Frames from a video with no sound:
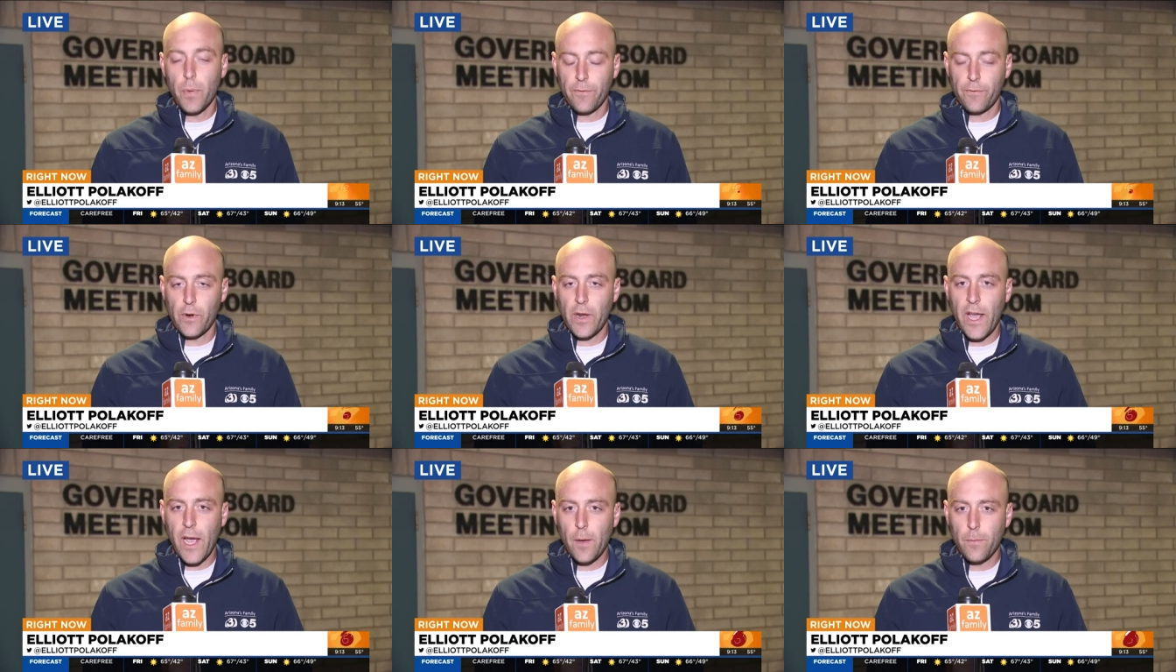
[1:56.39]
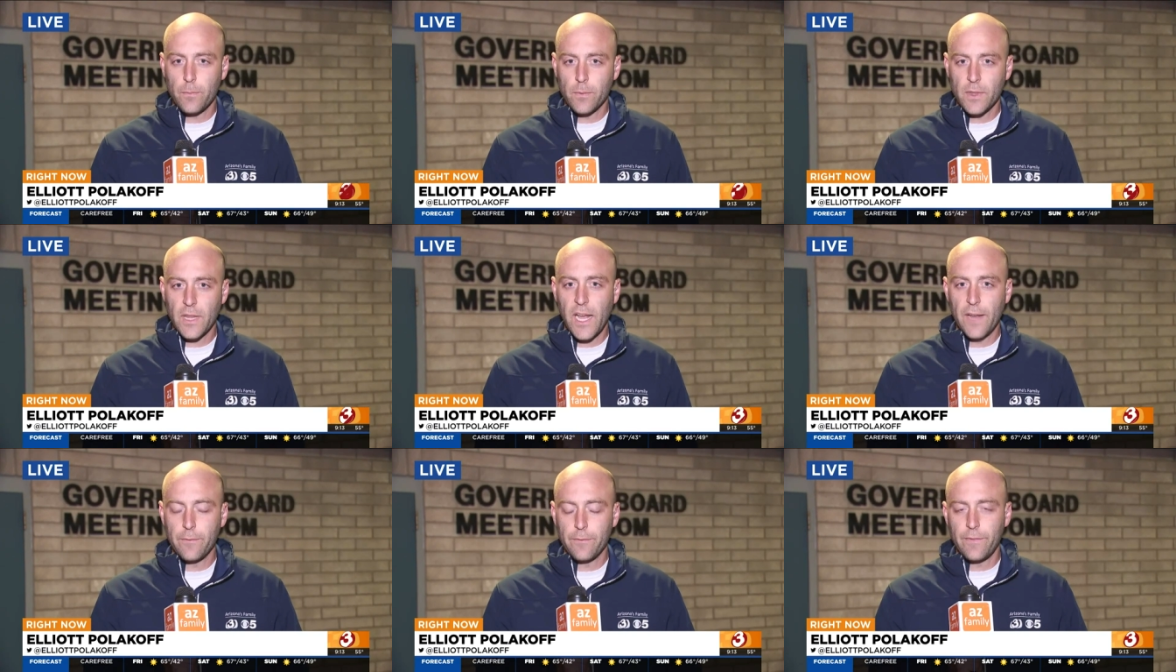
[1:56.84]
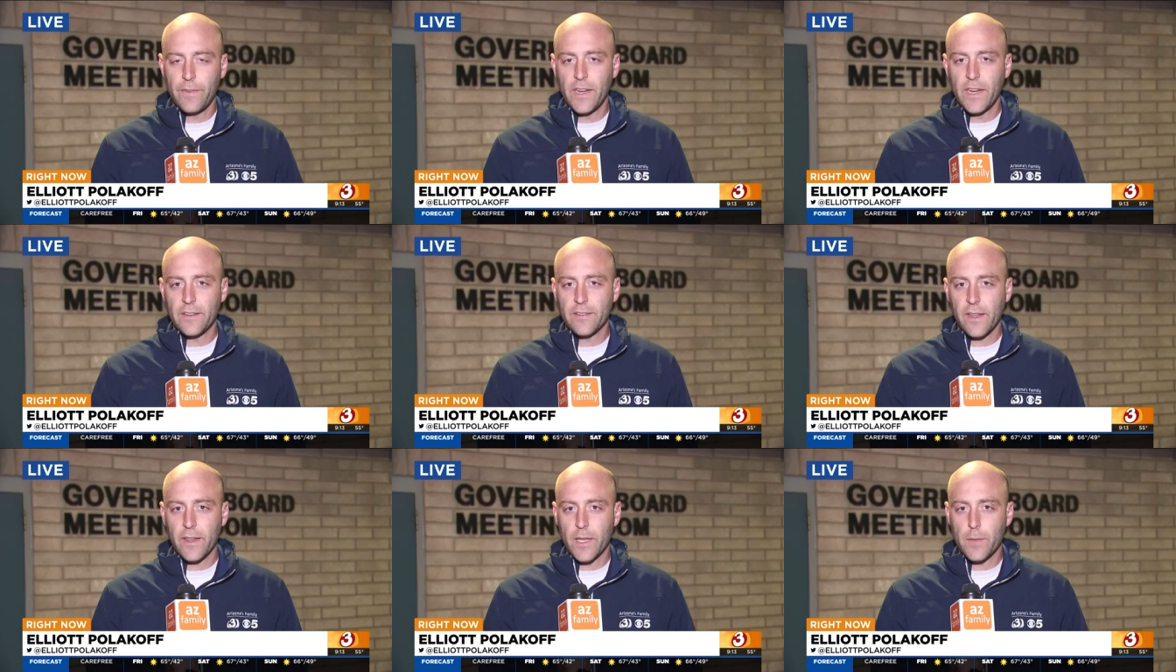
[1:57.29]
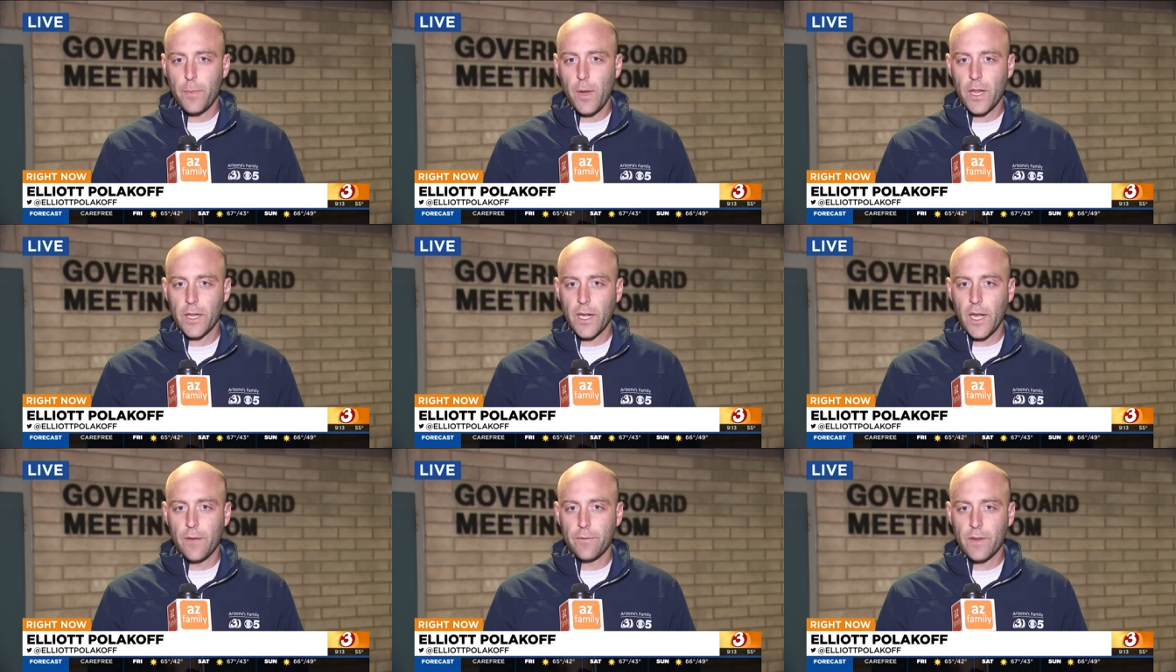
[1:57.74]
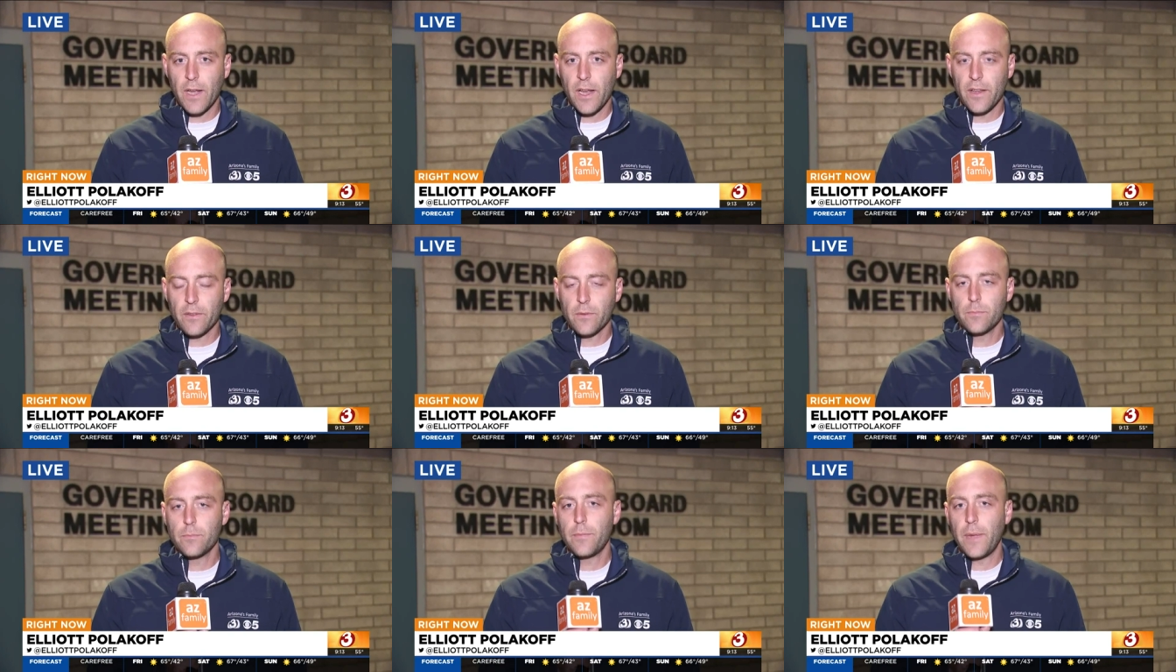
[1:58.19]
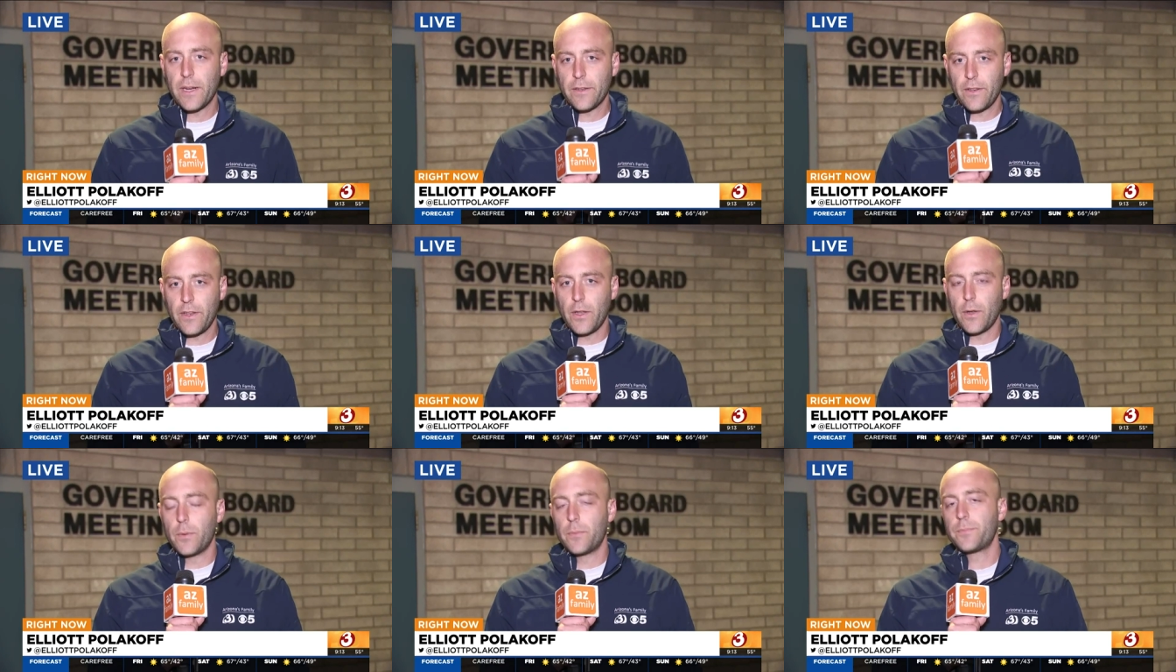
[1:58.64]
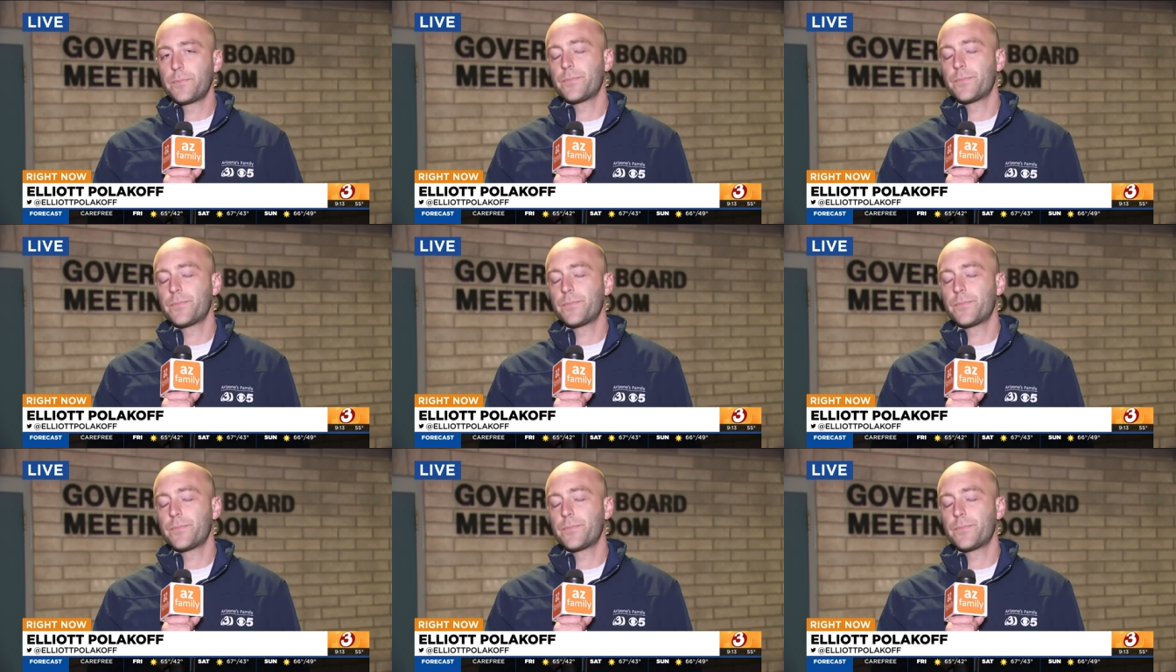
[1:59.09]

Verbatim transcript: But for now, live in Phoenix, Elliot Polikoff, guys, back to you.